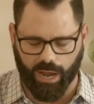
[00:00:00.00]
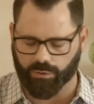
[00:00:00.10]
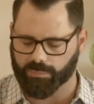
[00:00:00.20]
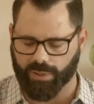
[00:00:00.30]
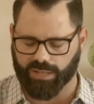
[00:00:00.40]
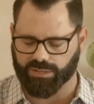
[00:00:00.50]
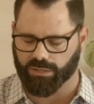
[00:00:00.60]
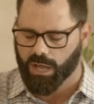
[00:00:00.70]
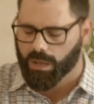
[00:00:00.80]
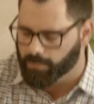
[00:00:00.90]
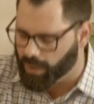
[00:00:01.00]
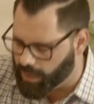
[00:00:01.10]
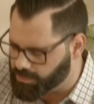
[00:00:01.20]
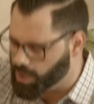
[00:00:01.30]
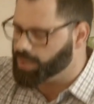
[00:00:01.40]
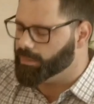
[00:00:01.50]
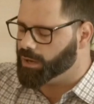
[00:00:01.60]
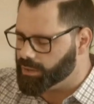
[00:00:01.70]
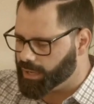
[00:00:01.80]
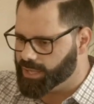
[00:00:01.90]
cowardly pastor. But I'm talking
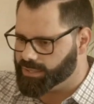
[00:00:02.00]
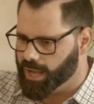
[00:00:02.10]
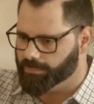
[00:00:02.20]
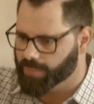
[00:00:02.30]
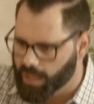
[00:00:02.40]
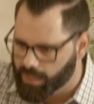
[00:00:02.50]
about other guys now.